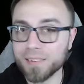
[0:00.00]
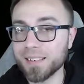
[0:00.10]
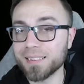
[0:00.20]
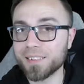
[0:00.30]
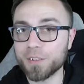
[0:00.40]

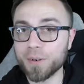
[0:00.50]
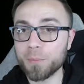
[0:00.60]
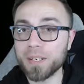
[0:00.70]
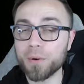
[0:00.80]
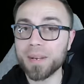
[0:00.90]

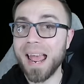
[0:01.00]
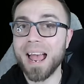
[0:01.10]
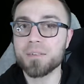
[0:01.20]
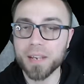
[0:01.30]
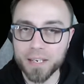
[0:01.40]
considering we don't
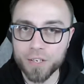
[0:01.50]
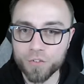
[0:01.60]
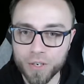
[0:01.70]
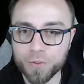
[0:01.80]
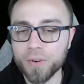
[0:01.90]
have any
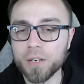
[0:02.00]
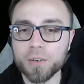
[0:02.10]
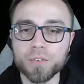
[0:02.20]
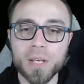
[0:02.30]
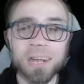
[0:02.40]
generators,